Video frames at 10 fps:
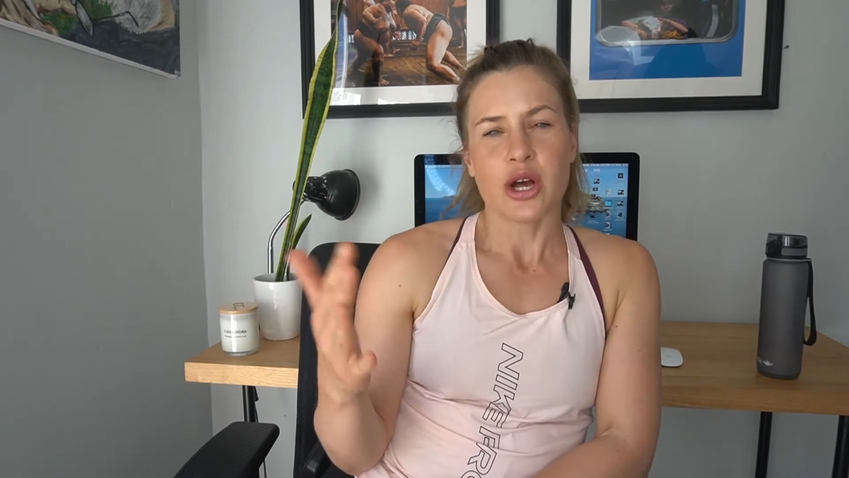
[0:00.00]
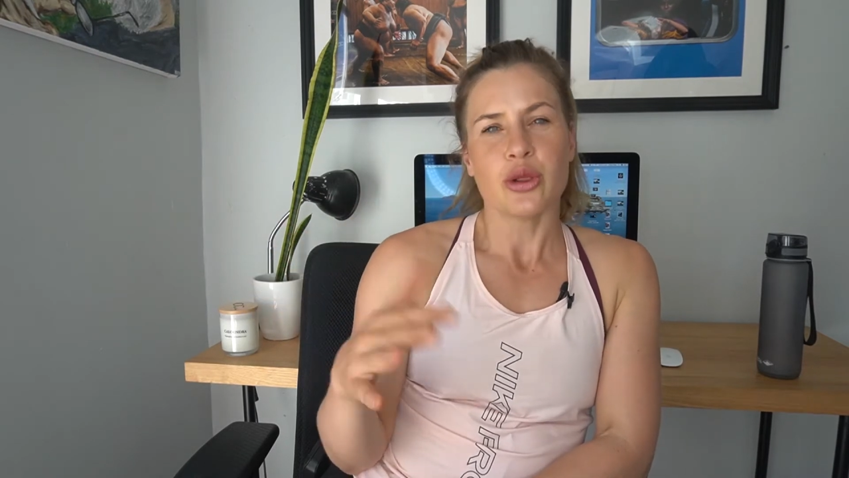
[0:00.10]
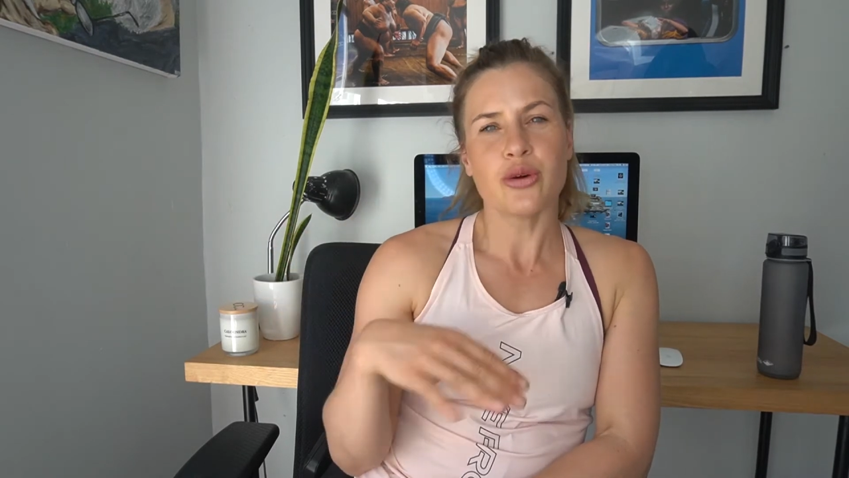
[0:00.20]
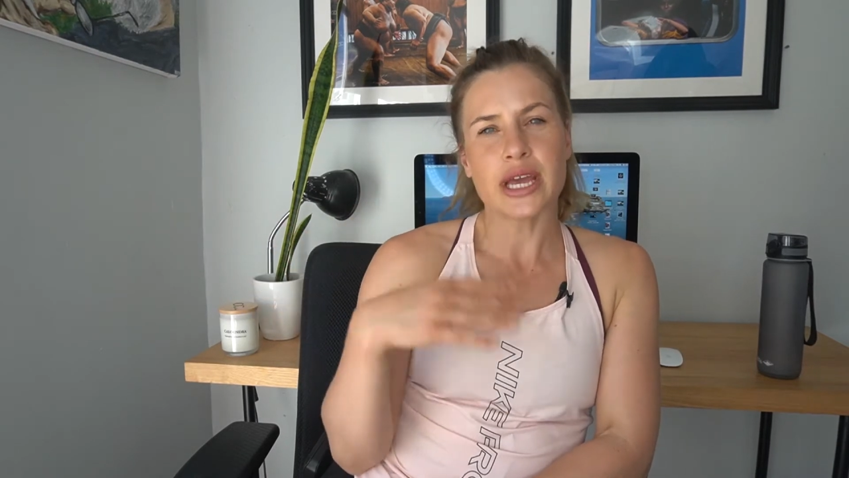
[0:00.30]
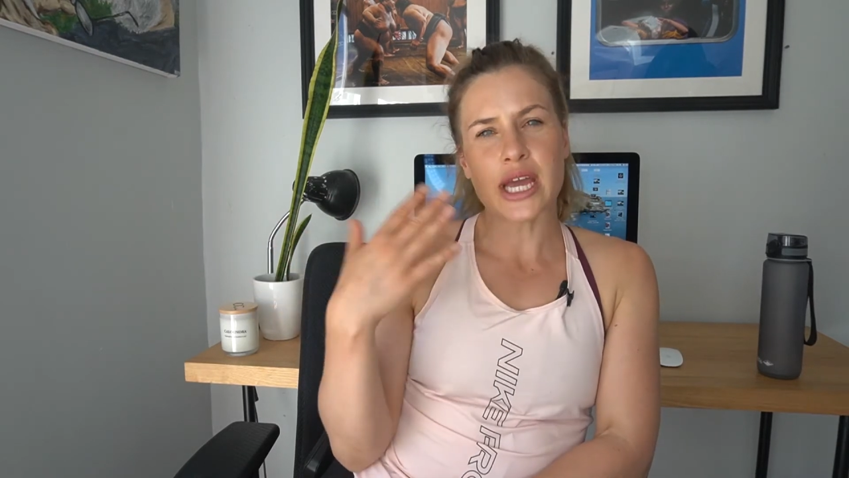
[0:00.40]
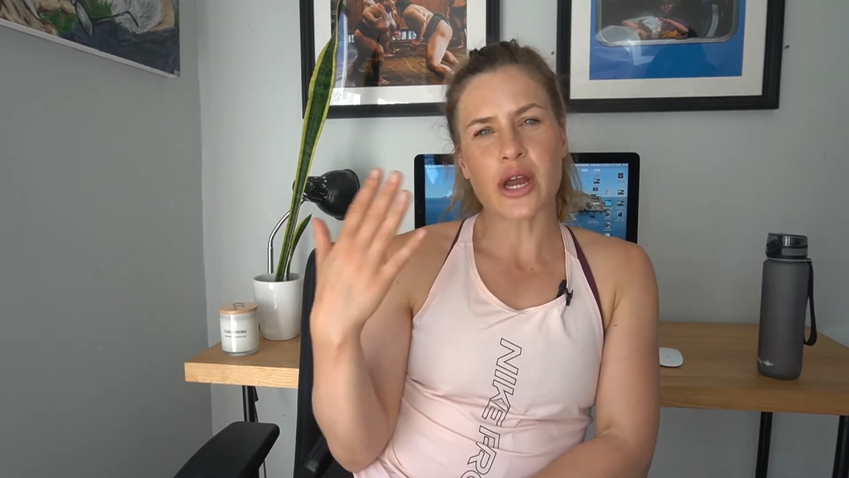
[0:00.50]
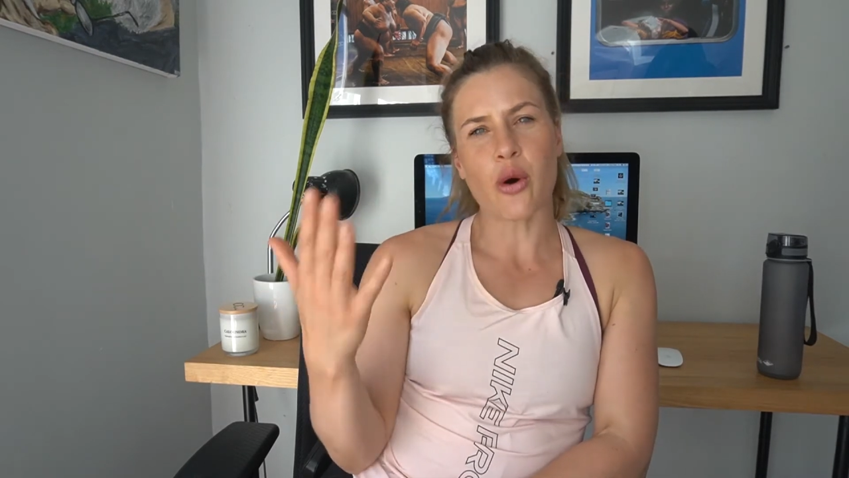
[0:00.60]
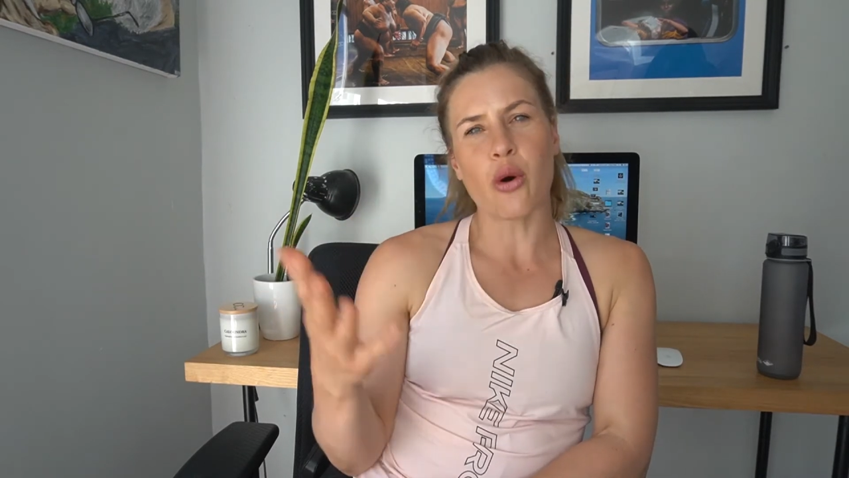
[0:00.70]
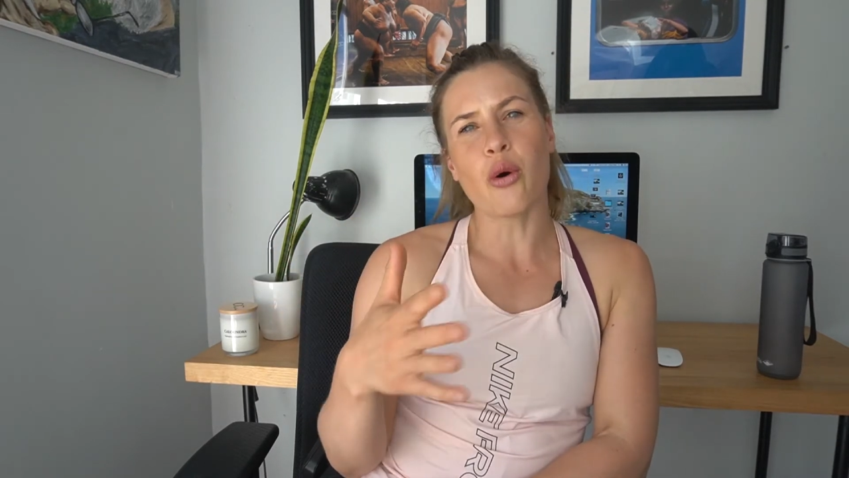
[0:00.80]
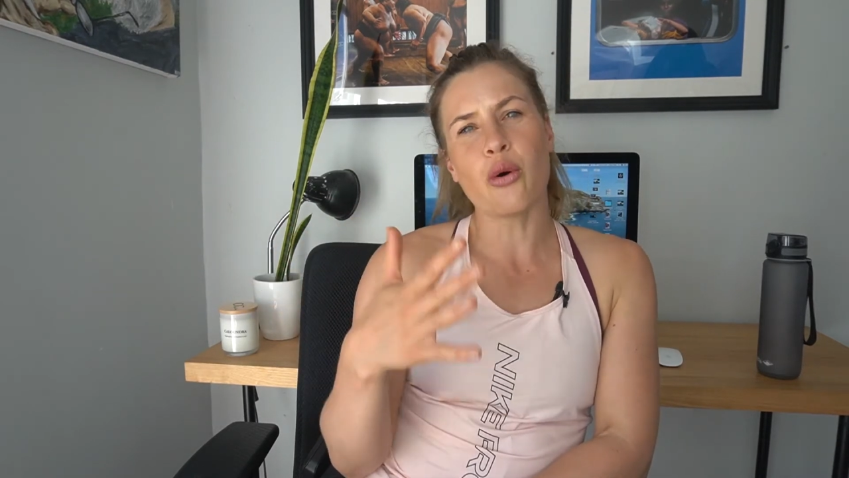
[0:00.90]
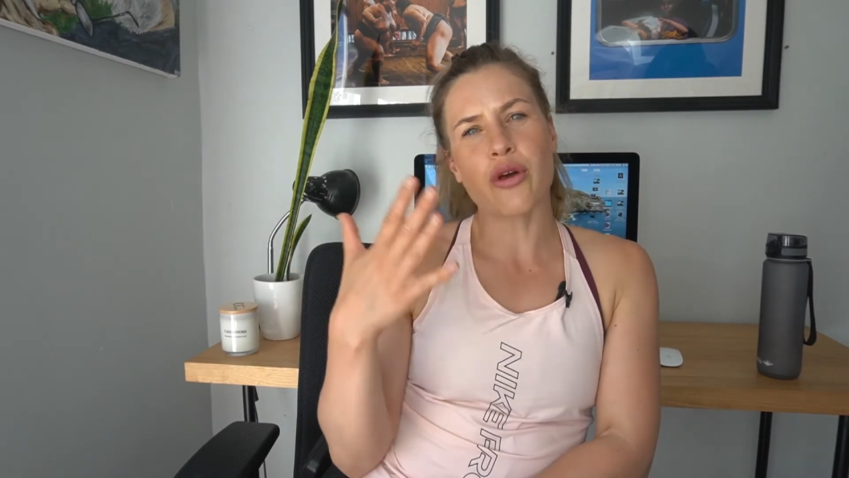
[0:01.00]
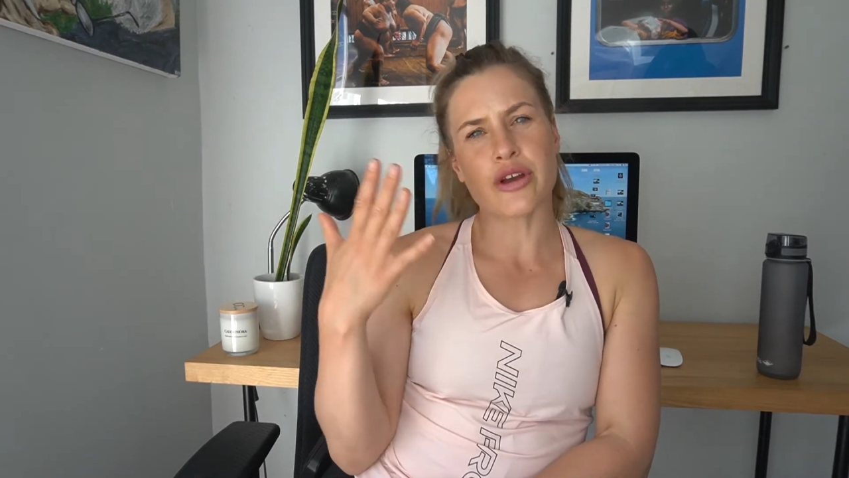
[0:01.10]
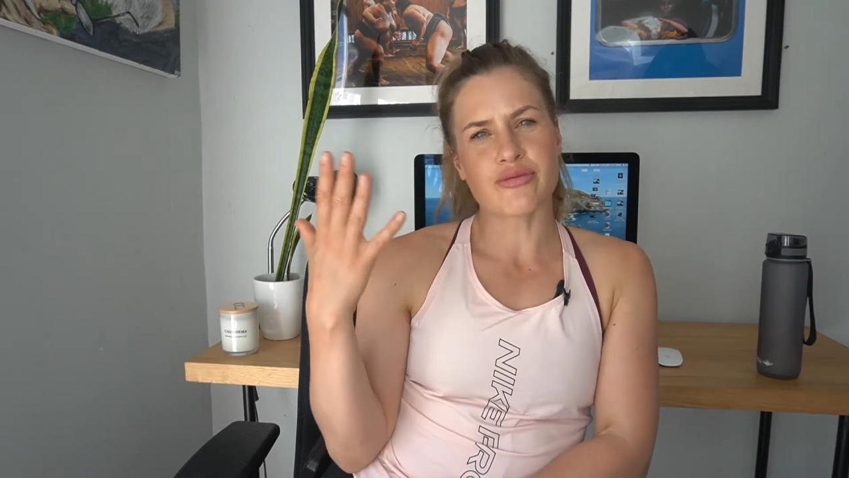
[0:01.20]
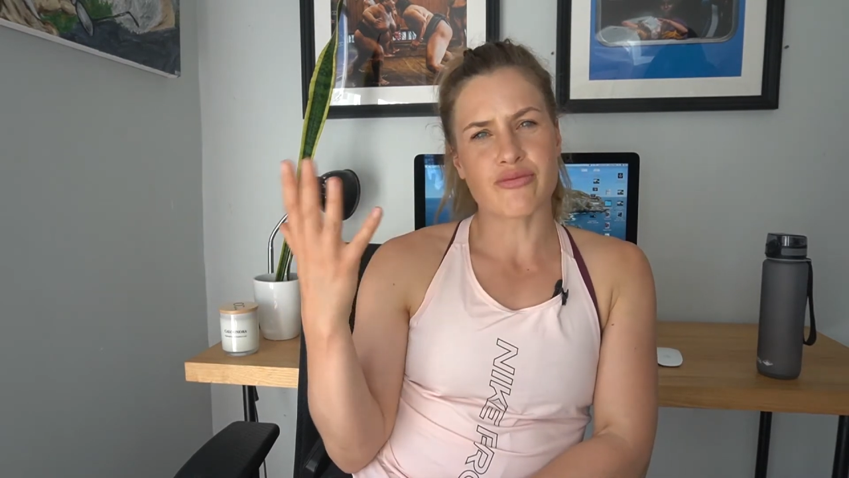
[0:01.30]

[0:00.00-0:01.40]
looking at all those